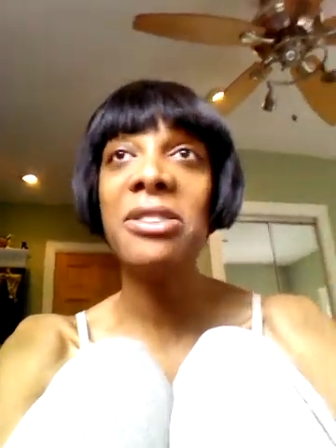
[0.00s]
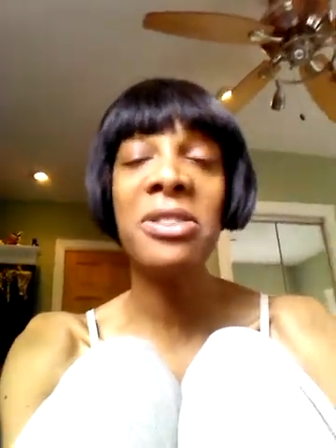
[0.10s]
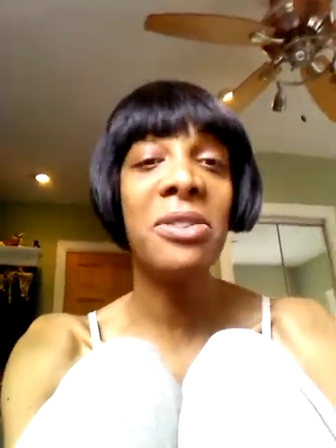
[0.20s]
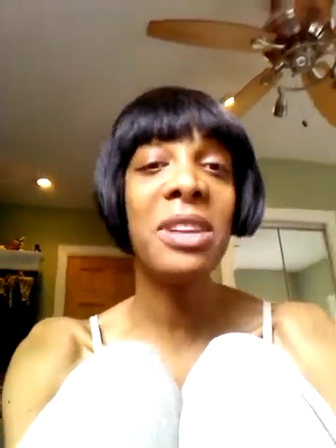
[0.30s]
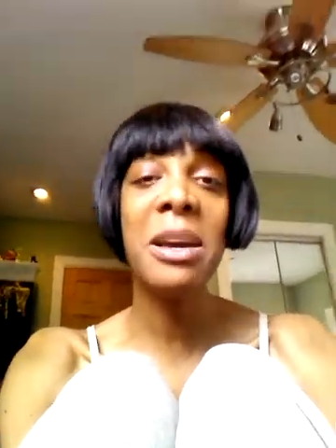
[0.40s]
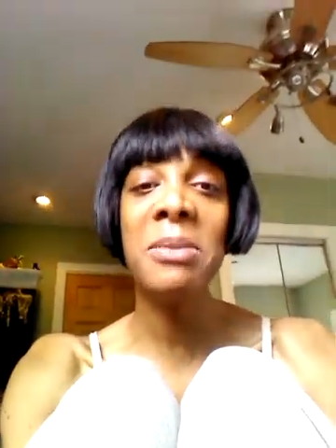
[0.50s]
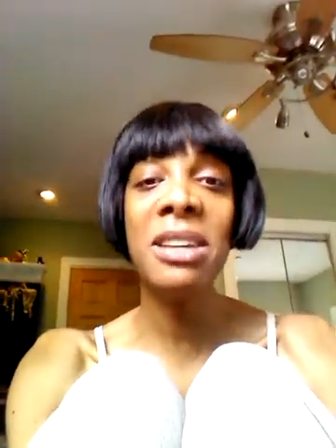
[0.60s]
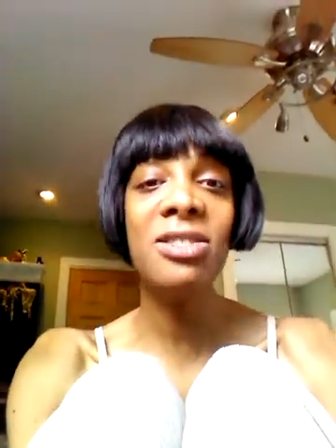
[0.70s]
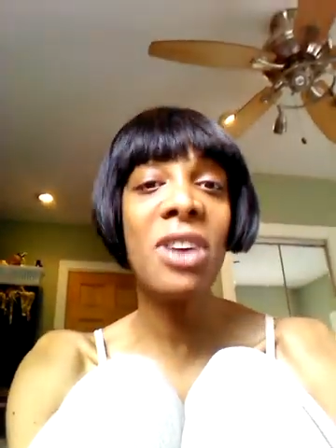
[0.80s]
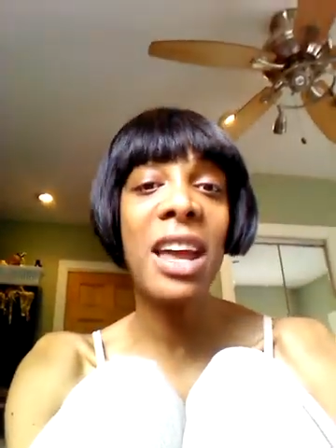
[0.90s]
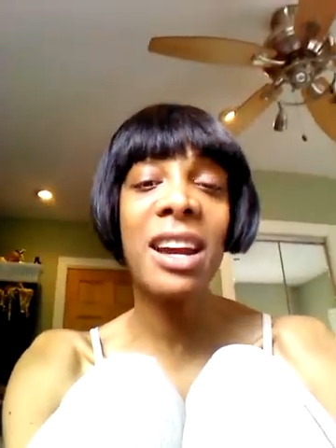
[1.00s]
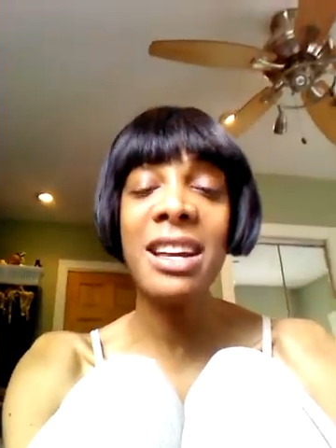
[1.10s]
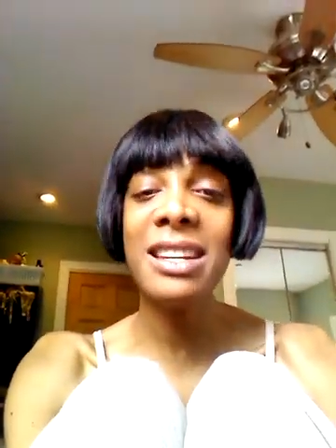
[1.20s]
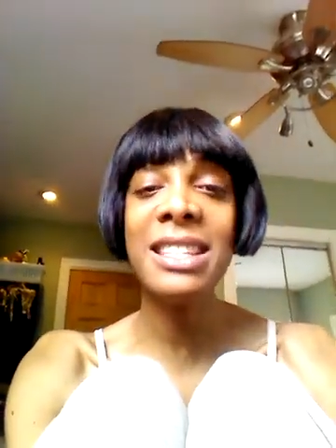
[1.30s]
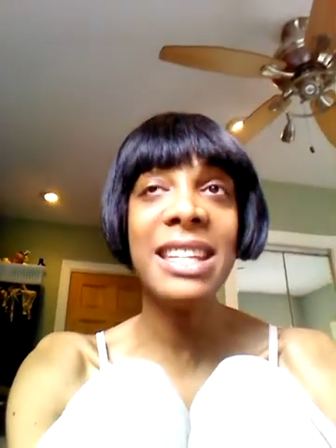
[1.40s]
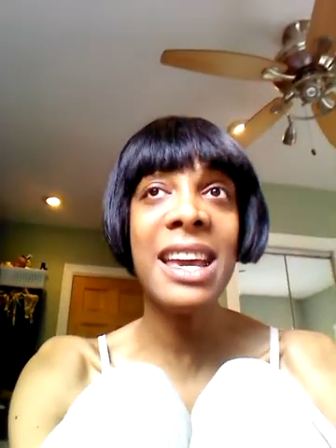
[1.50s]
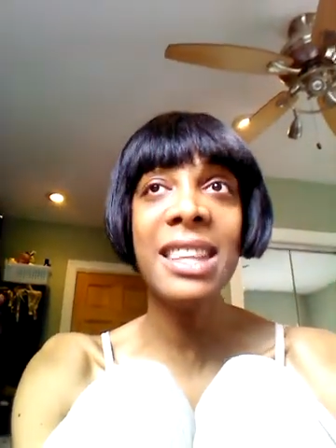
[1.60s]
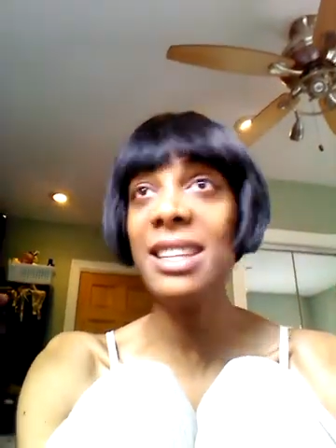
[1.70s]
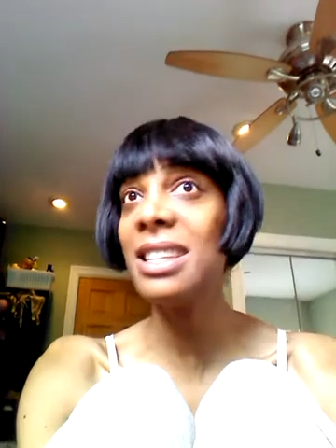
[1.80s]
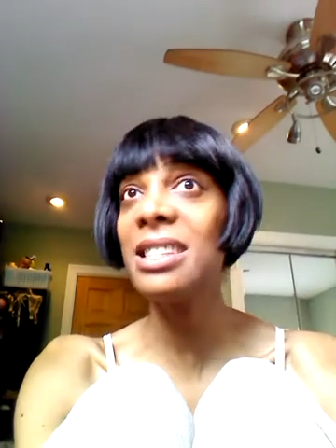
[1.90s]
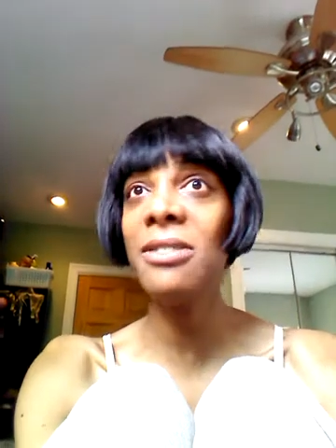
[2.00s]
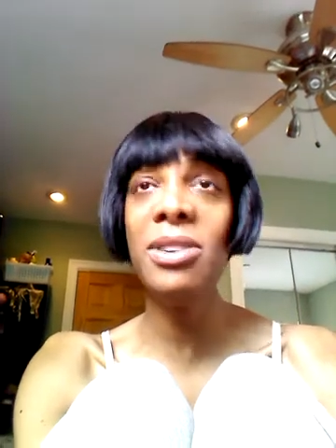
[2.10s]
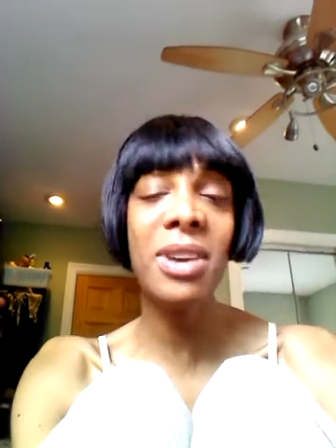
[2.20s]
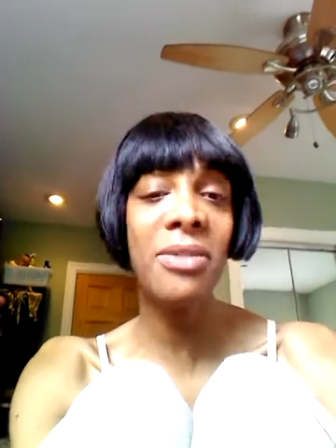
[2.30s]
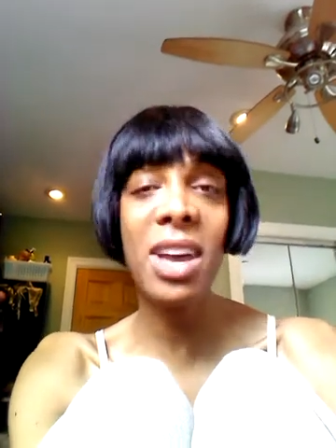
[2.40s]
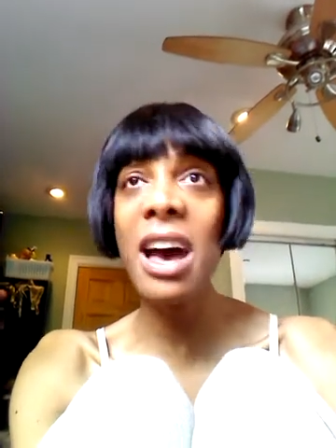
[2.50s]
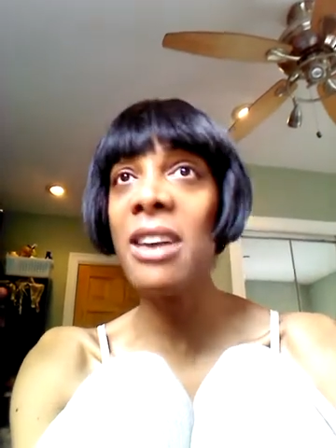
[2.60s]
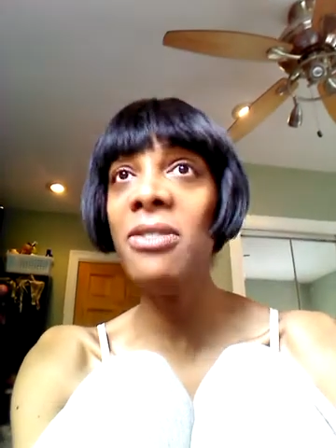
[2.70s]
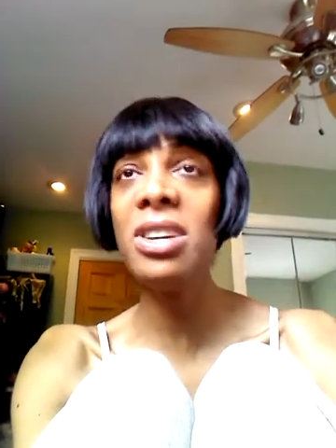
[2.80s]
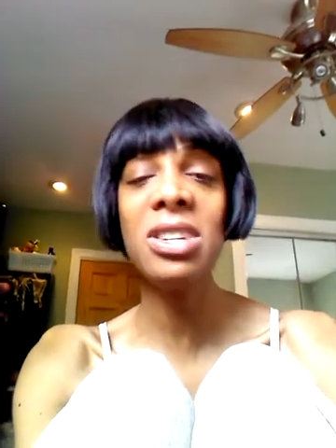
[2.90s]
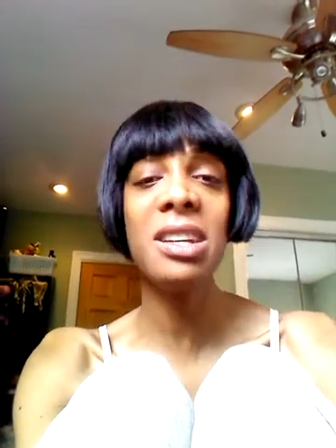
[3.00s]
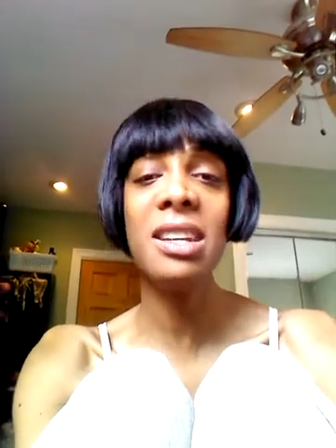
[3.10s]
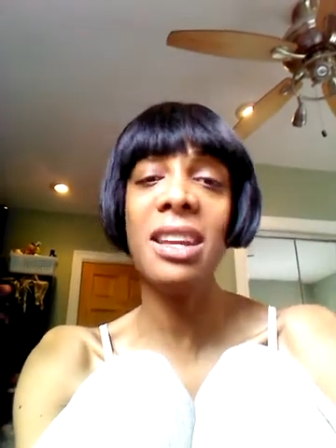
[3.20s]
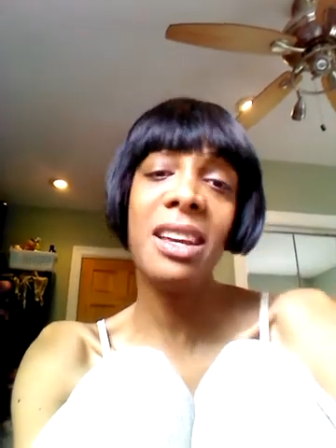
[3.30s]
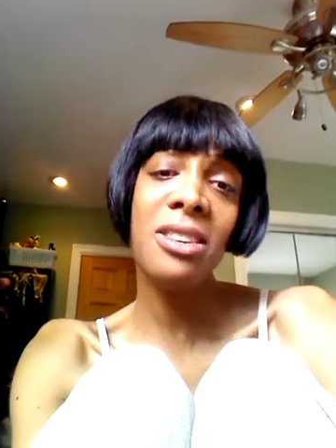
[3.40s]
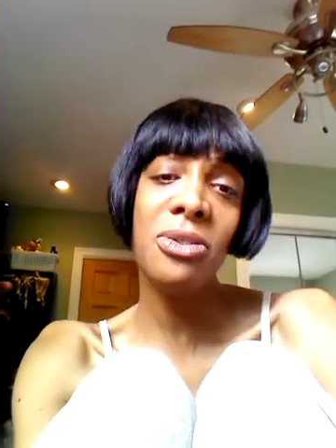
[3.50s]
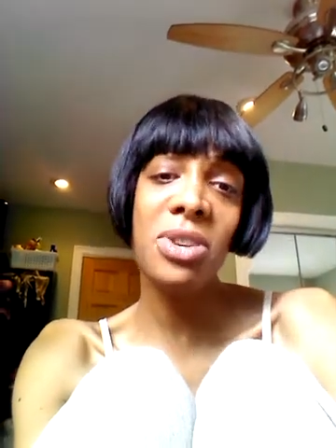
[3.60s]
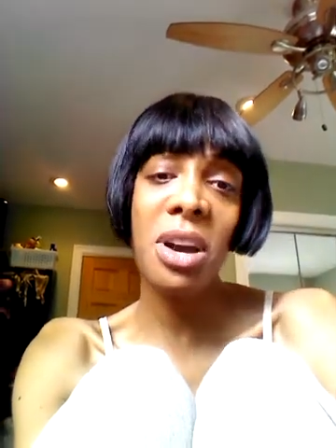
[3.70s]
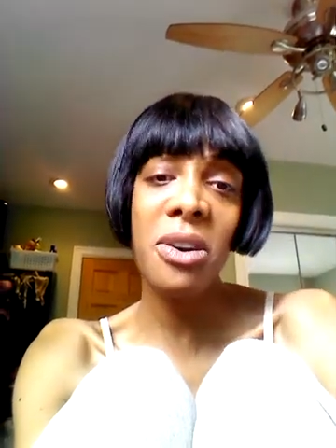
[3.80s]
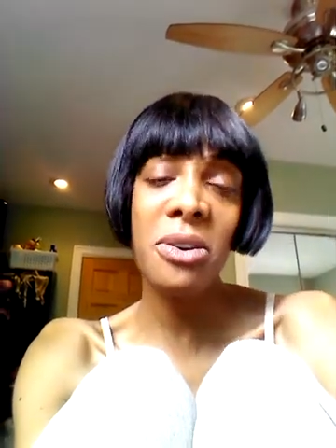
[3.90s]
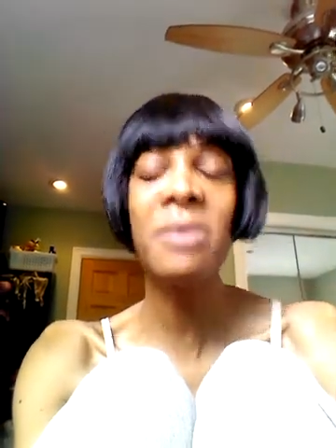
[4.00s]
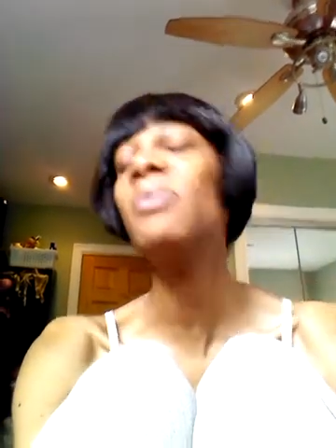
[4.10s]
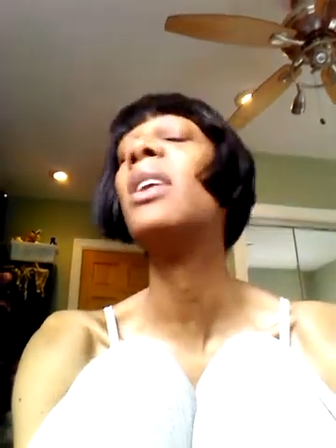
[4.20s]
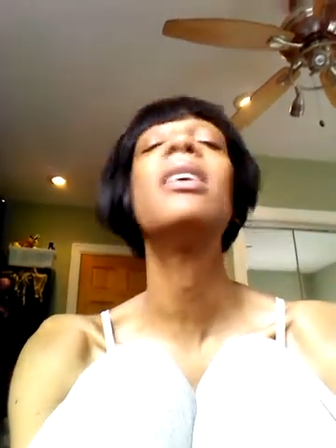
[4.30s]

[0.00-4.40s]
you know, let me try to understand this is if you have God vision, and you don't.